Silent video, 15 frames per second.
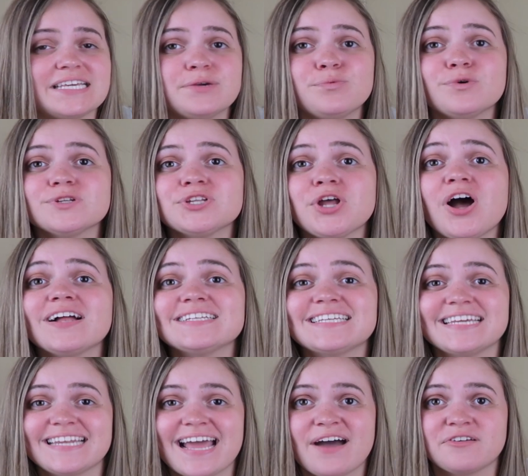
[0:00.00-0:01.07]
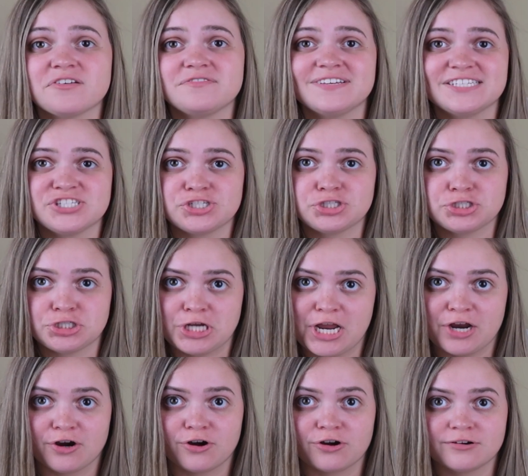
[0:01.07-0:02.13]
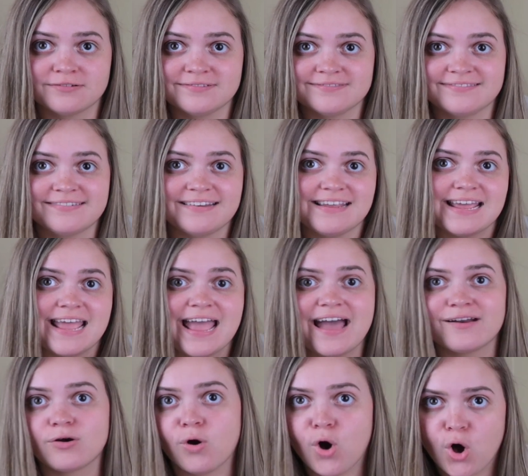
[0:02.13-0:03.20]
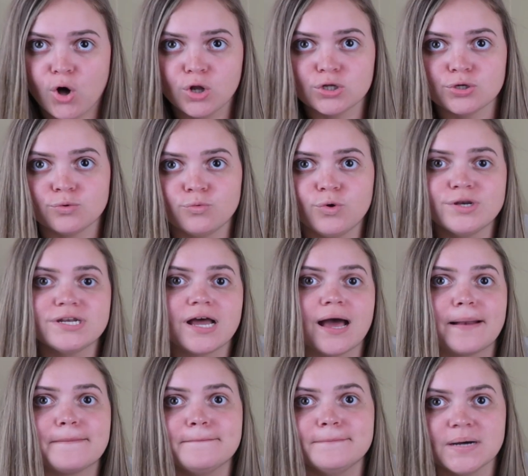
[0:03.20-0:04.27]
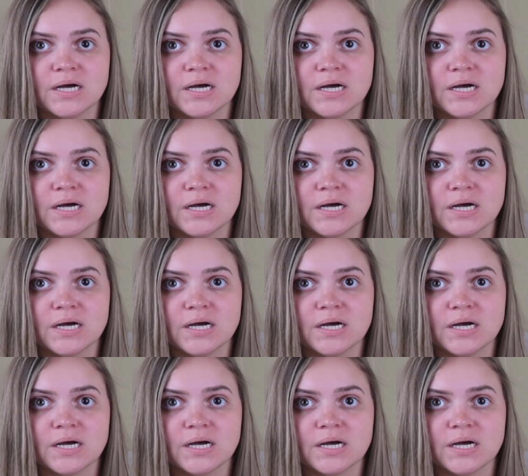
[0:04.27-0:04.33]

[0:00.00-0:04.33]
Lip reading: he will not get out of his chair at all. Would not